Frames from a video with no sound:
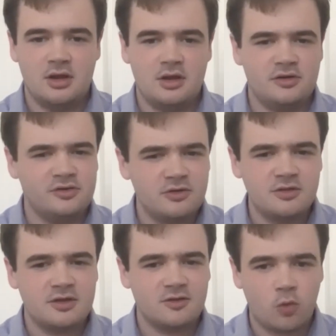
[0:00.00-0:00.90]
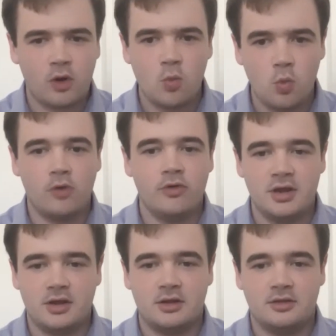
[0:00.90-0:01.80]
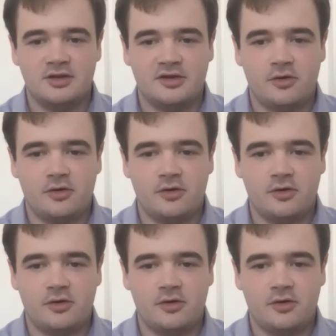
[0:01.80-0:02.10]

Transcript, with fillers: You know, don't you think it's quite worrying that